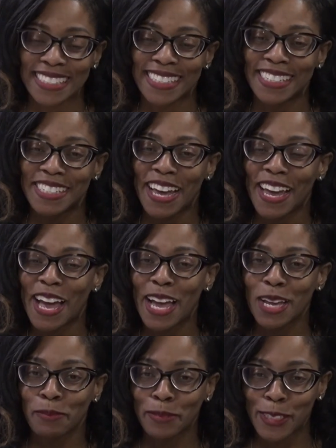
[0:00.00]
Today,
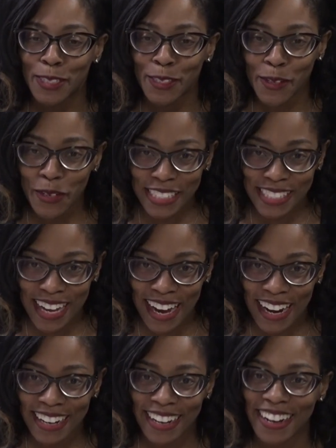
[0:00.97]
I am so
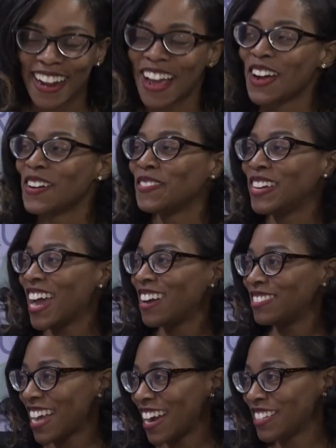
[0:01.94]
excited. We
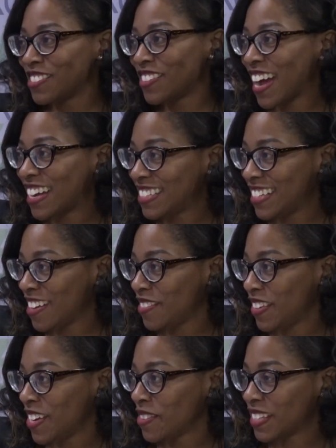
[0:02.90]
have Dr.
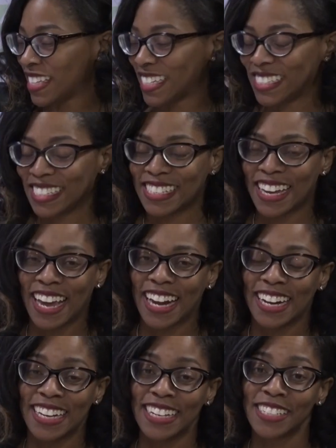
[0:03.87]
Rajdev here with us
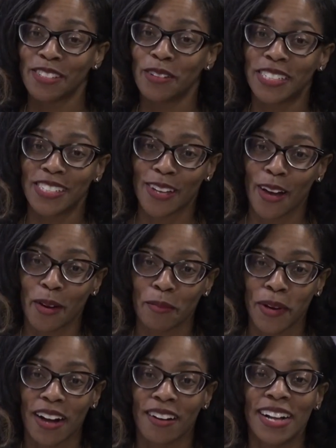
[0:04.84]
today, and he is going to talk
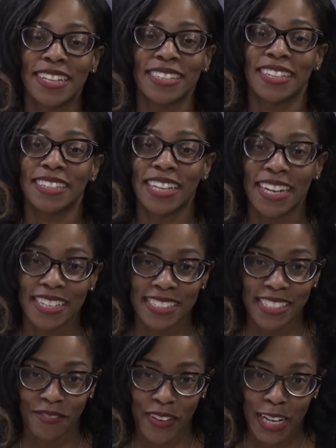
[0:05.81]
about the
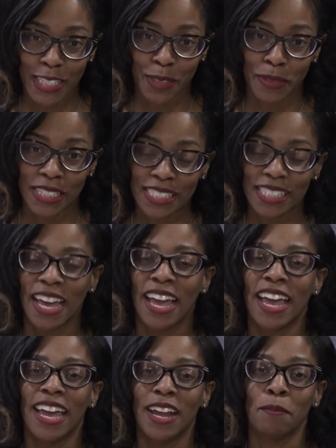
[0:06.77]
latest advancements
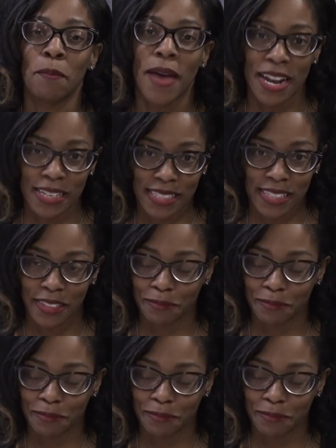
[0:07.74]
in medicine.